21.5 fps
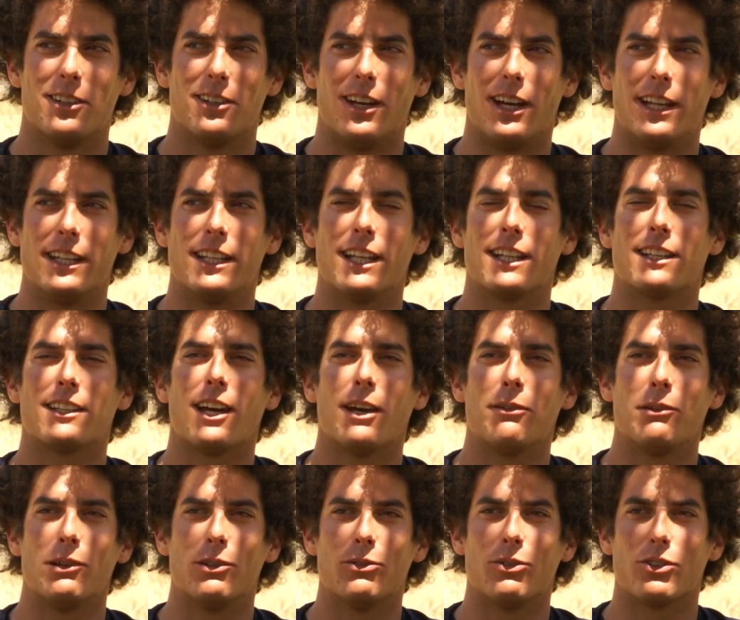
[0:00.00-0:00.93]
And that
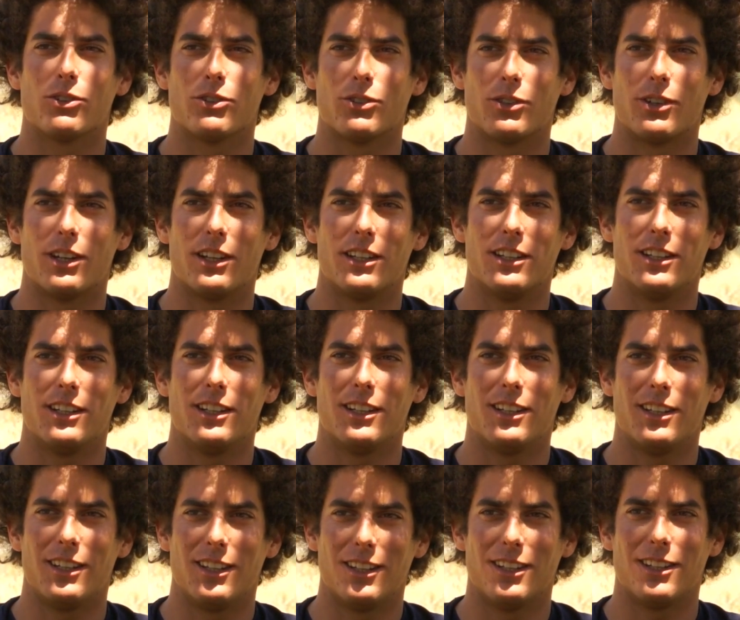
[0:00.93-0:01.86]
time he was
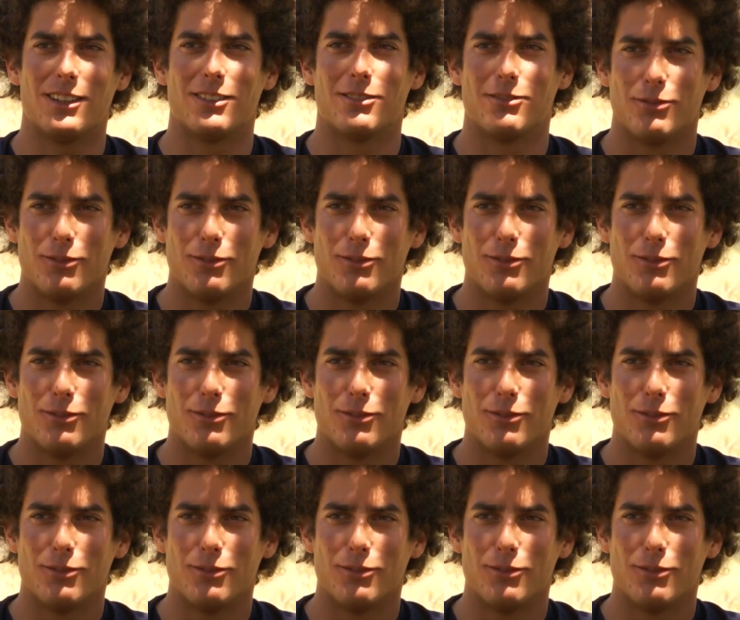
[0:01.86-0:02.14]
already